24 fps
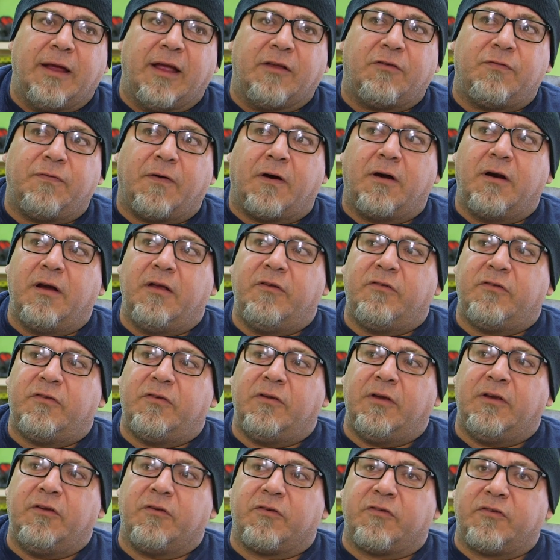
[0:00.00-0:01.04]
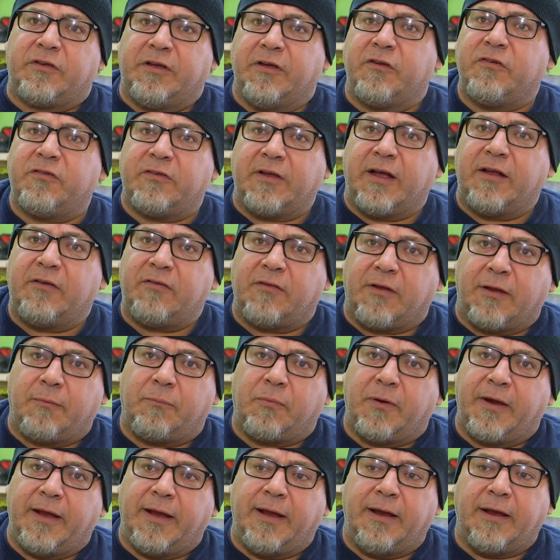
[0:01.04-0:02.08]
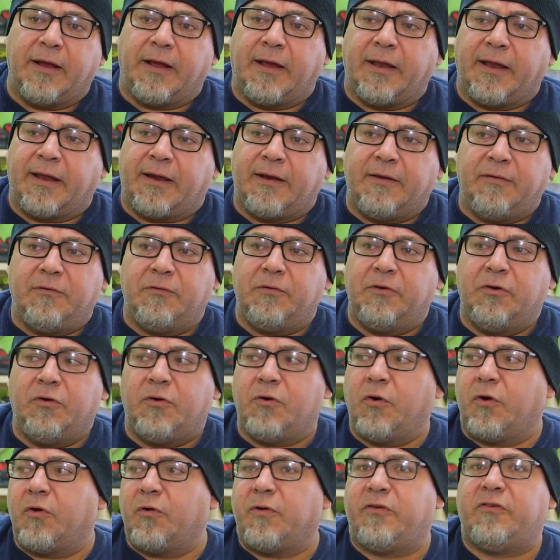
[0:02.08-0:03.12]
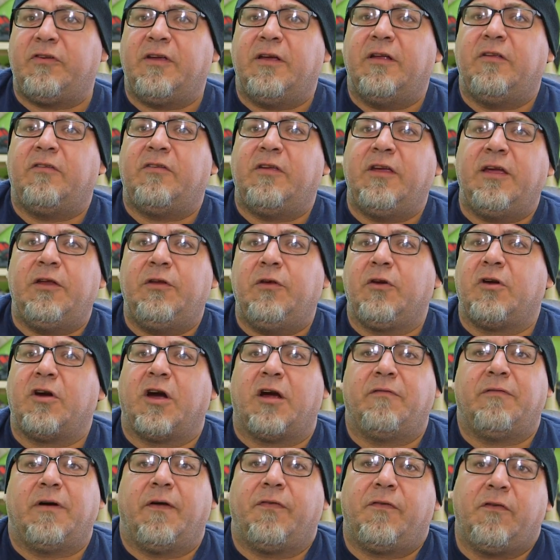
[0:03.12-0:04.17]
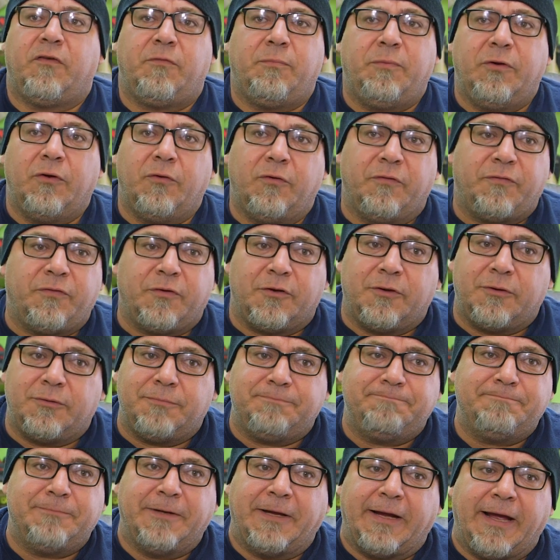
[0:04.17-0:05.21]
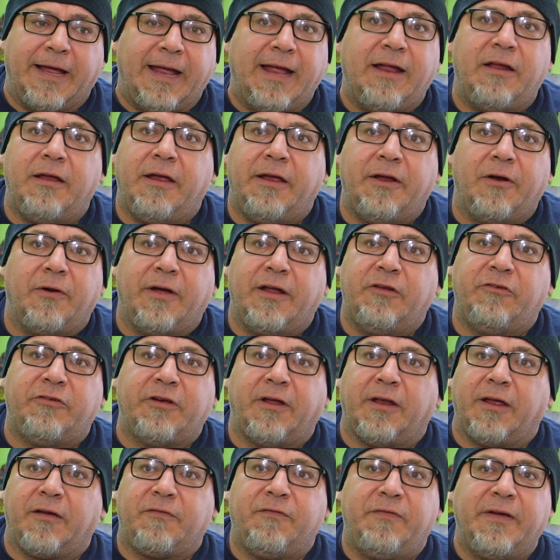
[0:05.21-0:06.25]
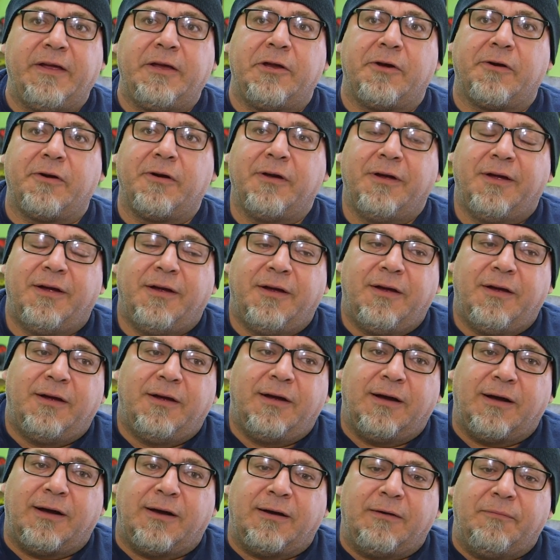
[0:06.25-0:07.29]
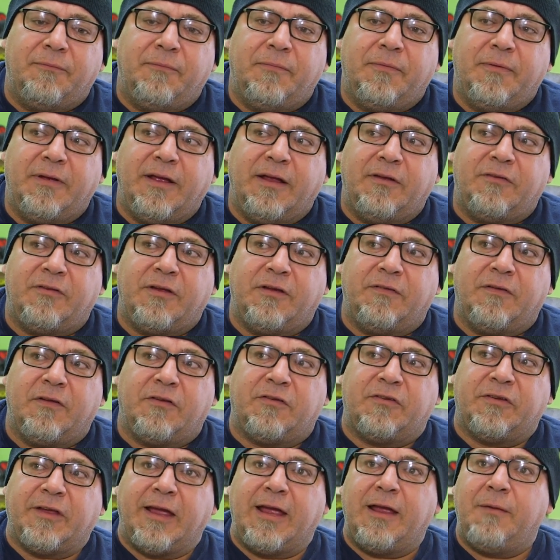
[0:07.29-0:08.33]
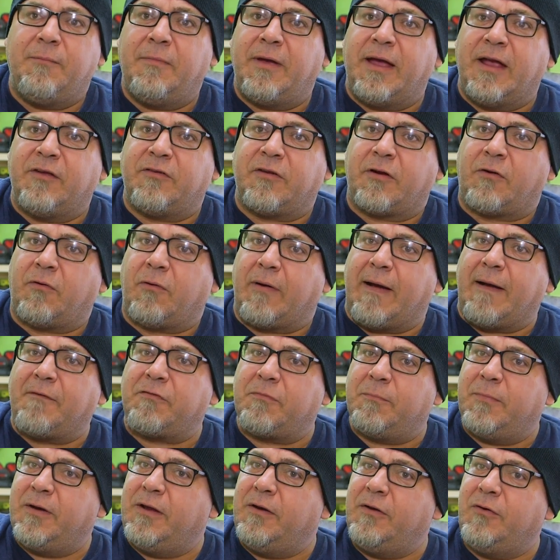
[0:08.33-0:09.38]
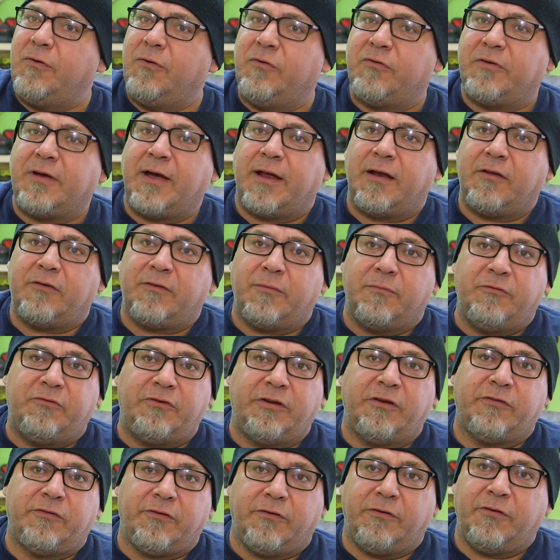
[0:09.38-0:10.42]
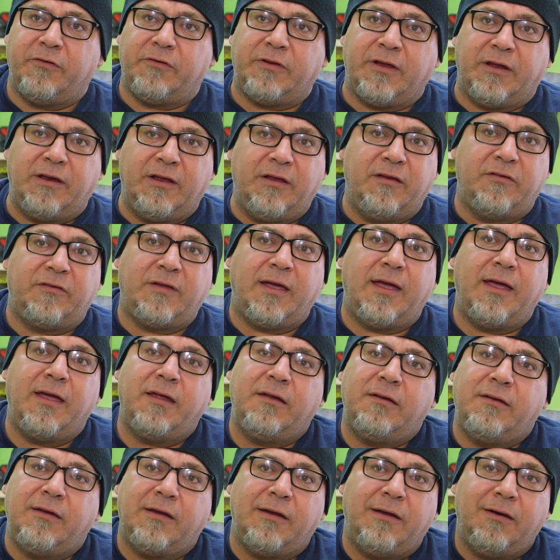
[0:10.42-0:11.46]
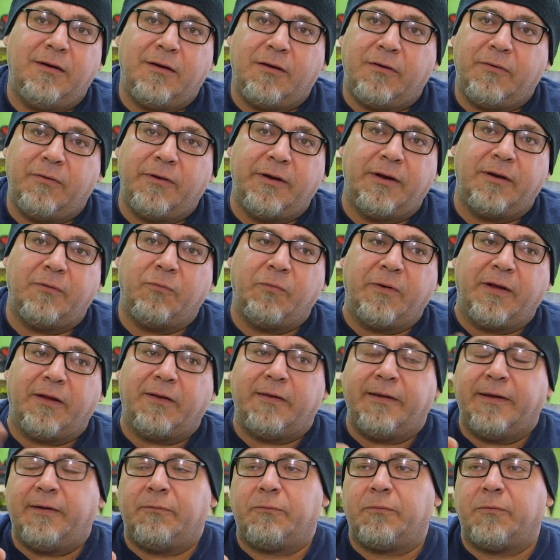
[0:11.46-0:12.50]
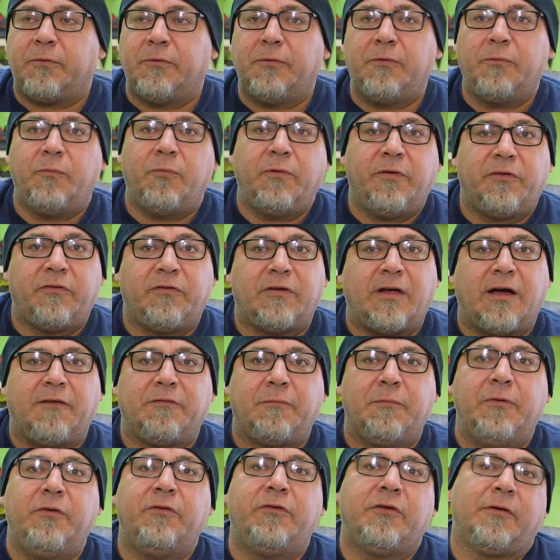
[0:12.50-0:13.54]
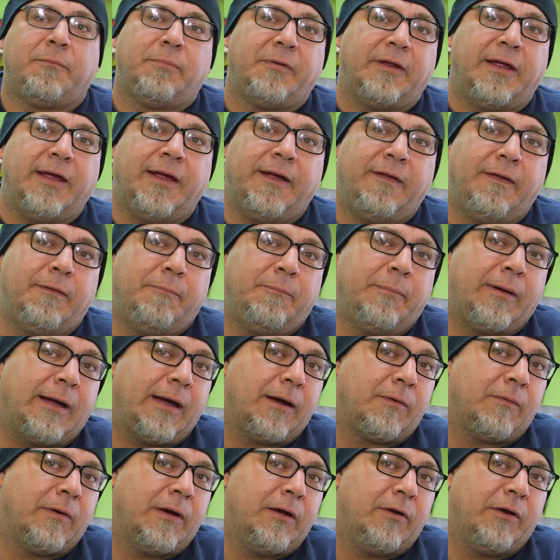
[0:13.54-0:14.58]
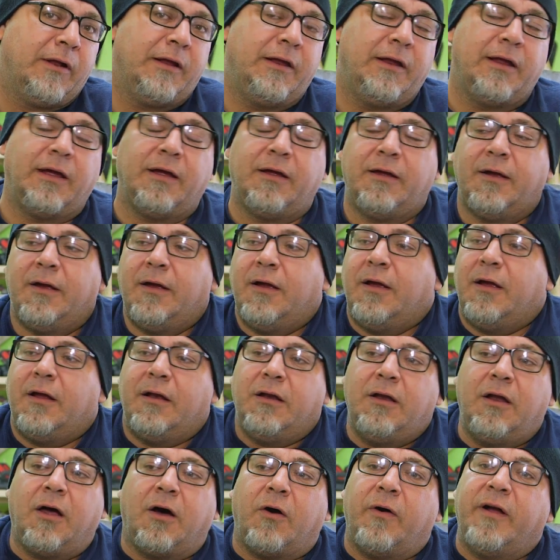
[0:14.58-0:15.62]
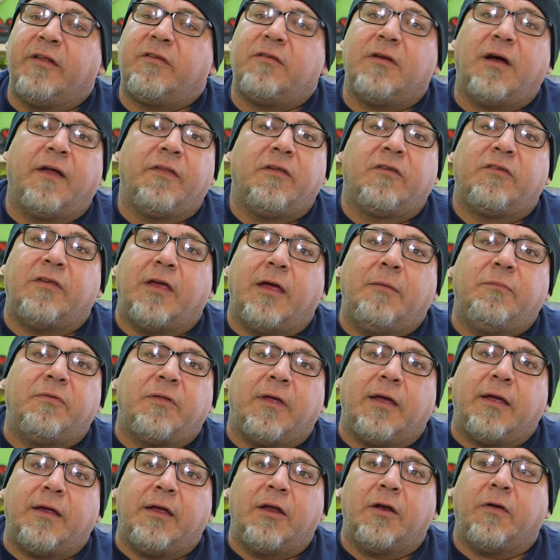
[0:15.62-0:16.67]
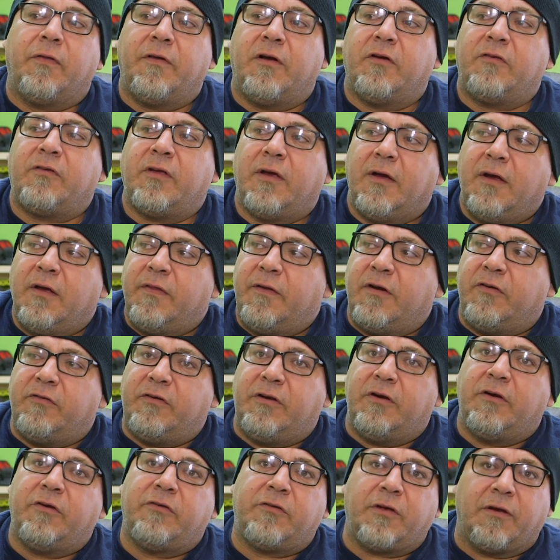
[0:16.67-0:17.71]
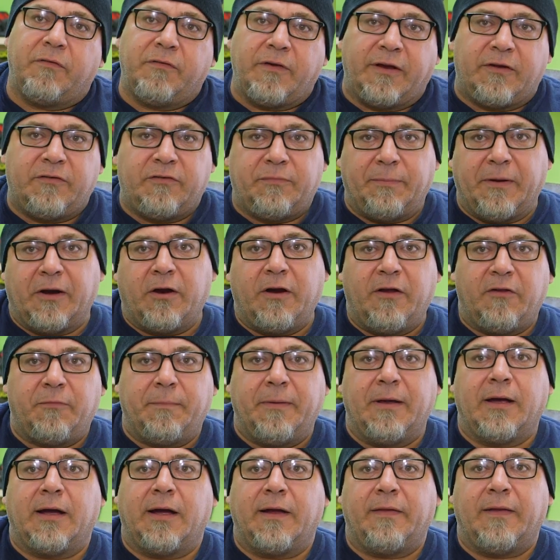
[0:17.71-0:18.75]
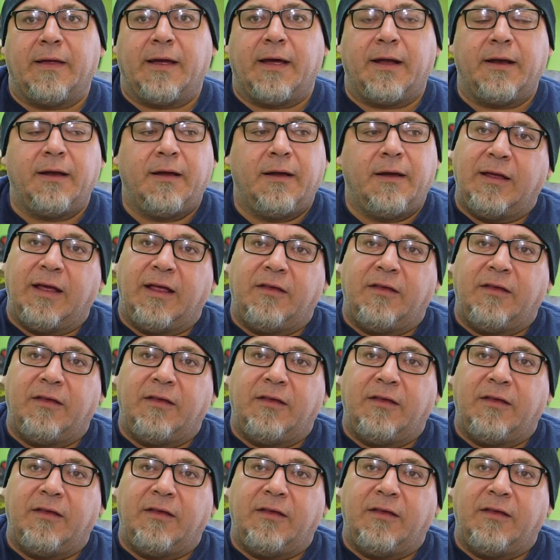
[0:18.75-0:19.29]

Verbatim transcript: As far as, you know, skill sets, like bringing, like you go to a C N C and you carve out this beautiful, uh, an, you know, angelic figure. Uh, is it the same as a craftsman who's got some chisels in his hand, you know, in a well-lit room with soft music playing in the background? And yeah, no, it's not the same thing. You know, there's there's years of experience behind that.